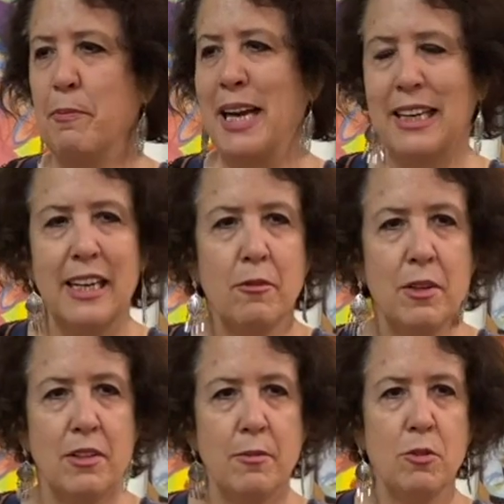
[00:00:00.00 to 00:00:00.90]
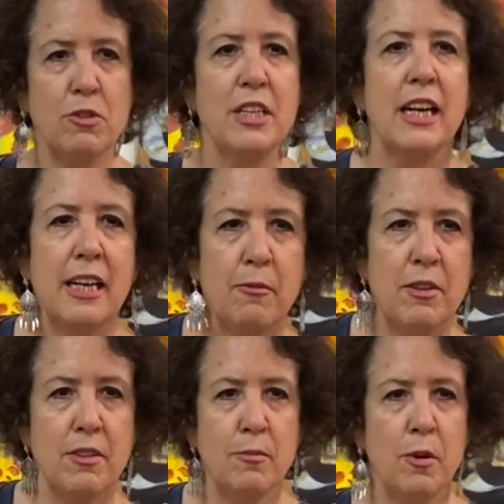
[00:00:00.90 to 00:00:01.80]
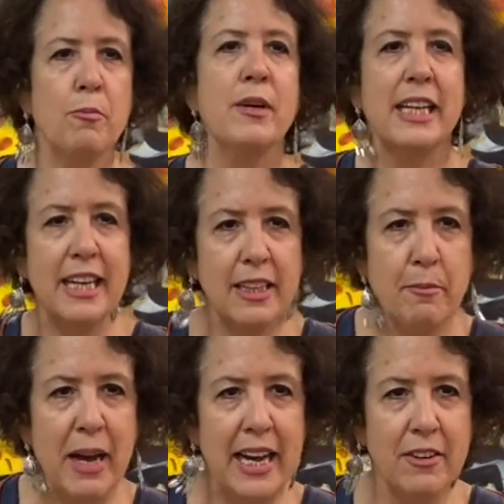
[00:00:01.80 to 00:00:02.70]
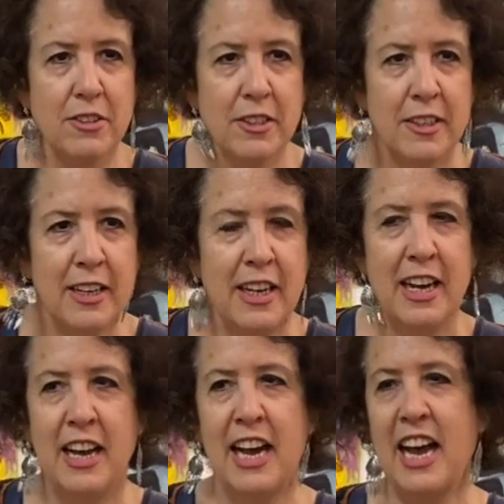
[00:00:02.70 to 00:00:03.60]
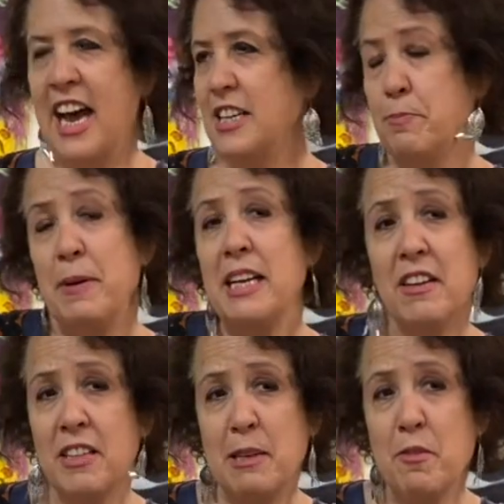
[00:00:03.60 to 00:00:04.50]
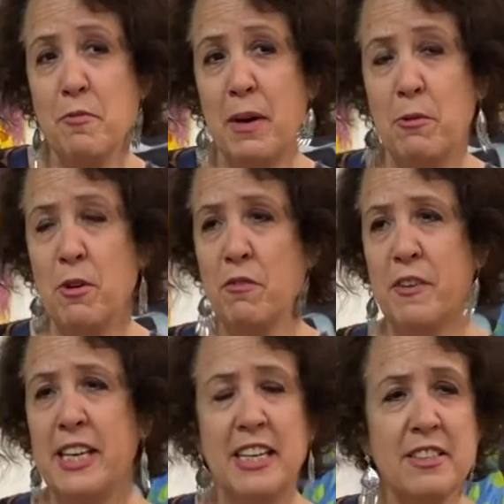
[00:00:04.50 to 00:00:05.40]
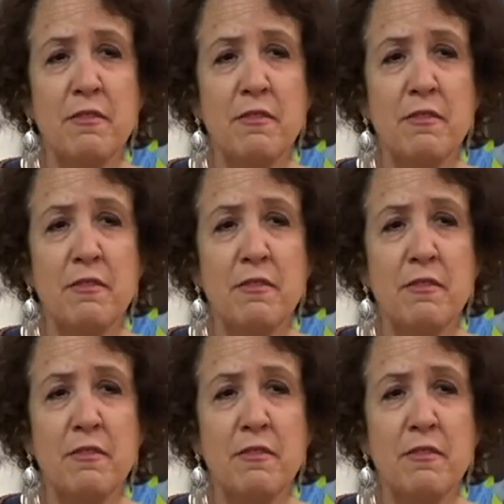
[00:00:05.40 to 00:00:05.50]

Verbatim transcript: battling with them or dealing with them or bringing them out has been a theme of my work for years.